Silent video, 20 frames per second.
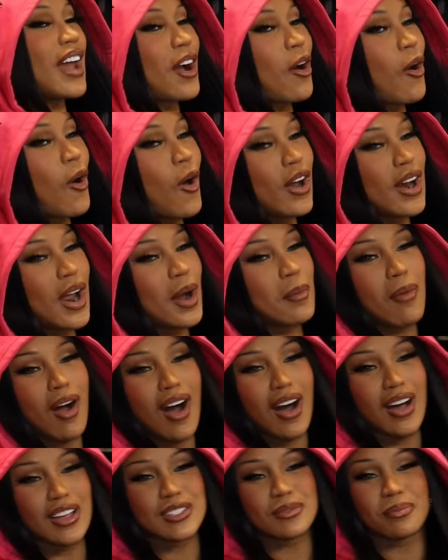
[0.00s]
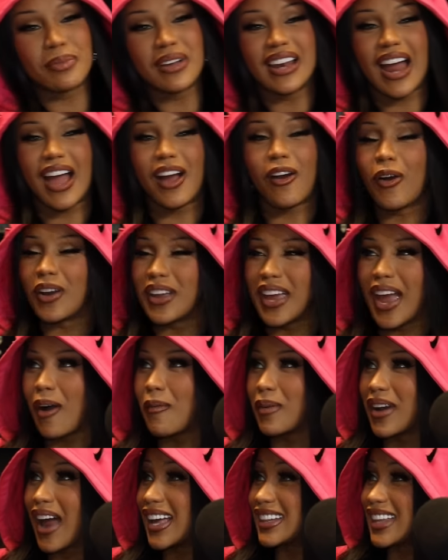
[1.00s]
or, like all our moms be like oh
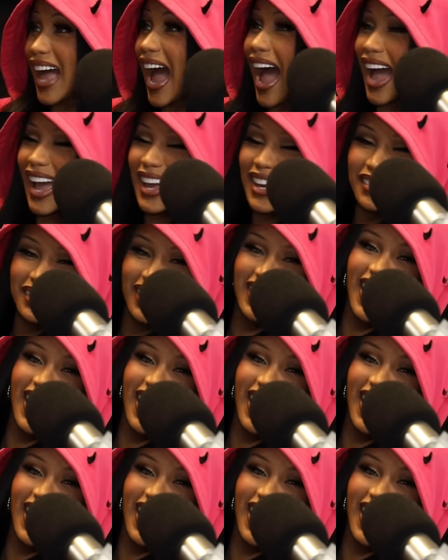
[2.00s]
yeah when I die